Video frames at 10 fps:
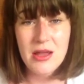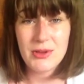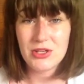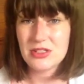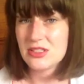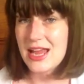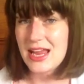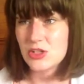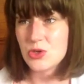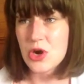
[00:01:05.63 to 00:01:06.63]
because
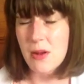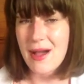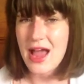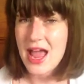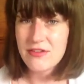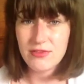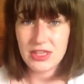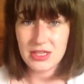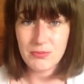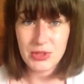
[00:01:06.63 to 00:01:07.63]
they talk about
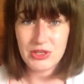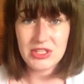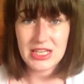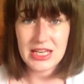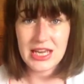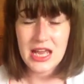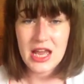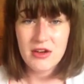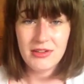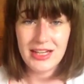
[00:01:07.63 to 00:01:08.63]
everything beauty
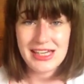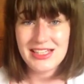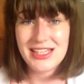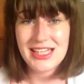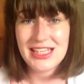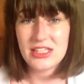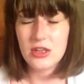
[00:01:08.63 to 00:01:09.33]
related,